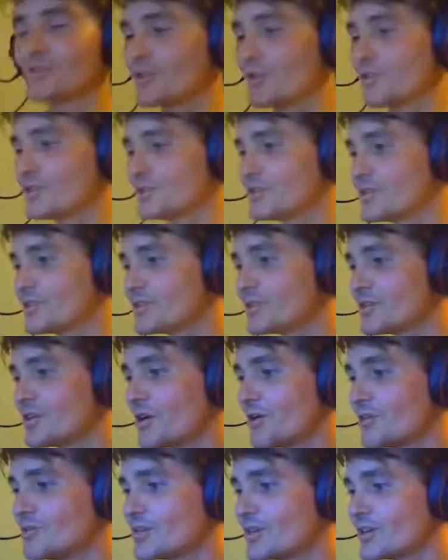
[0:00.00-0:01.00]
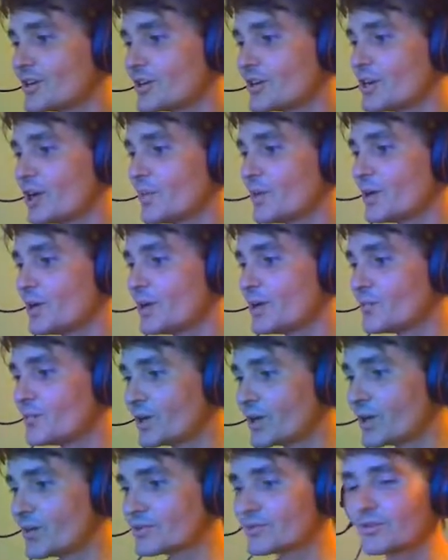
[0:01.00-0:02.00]
those are the stones that are coming up.
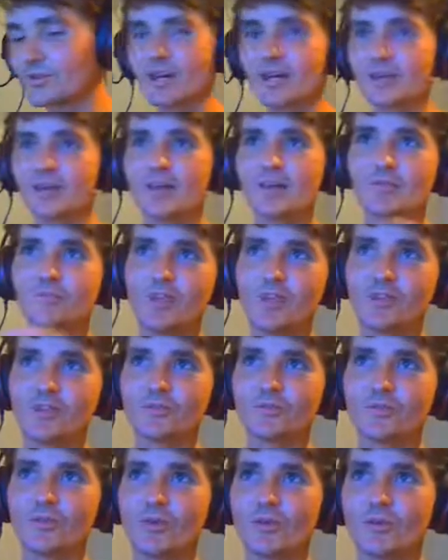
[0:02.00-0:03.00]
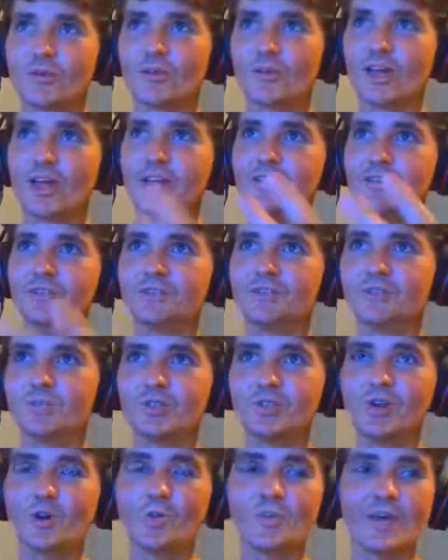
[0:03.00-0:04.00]
We also got a piece of rhodolite and some
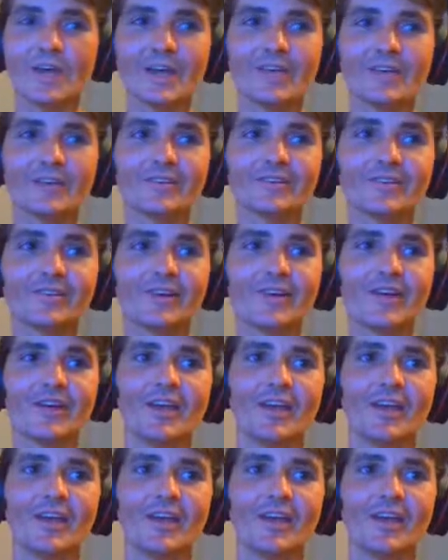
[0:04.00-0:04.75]
topaz.